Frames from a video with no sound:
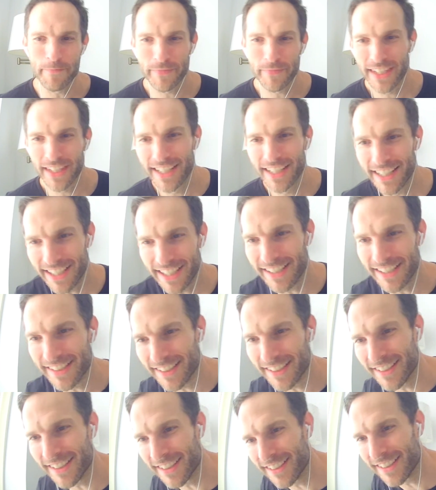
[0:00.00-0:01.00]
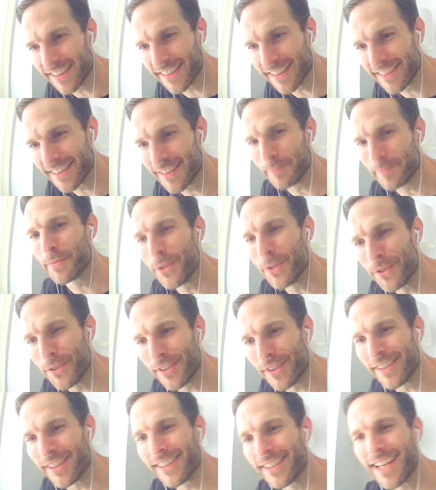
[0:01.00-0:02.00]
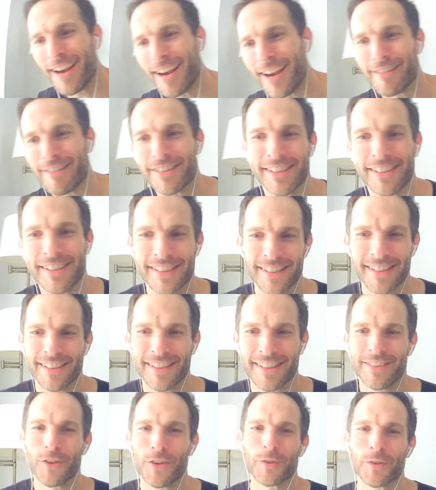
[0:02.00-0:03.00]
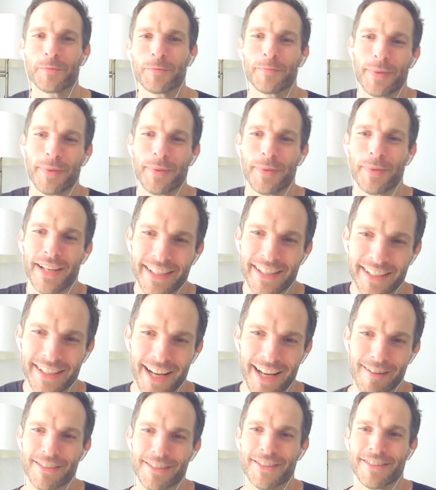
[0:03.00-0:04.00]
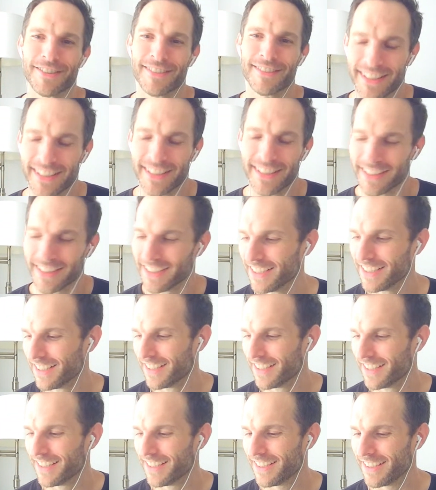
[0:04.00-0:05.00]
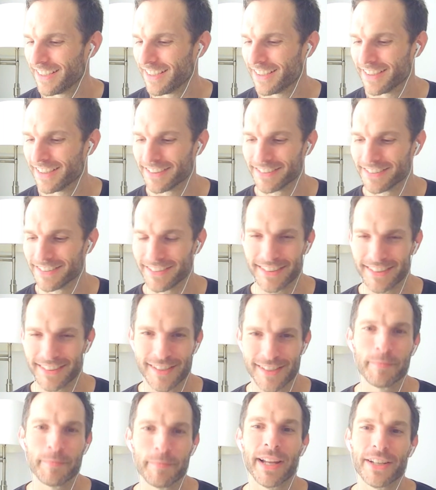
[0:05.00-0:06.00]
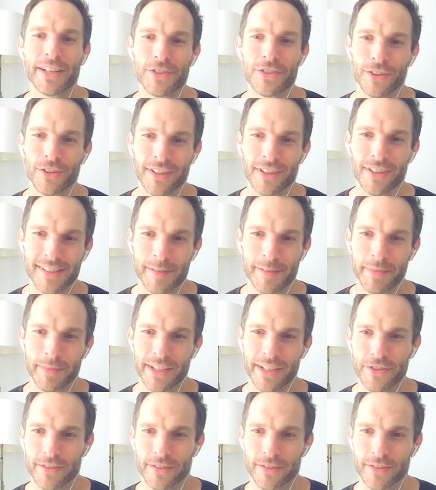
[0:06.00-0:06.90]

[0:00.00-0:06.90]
He's a computer character. He's a non-playing character in a simulation, online simulation.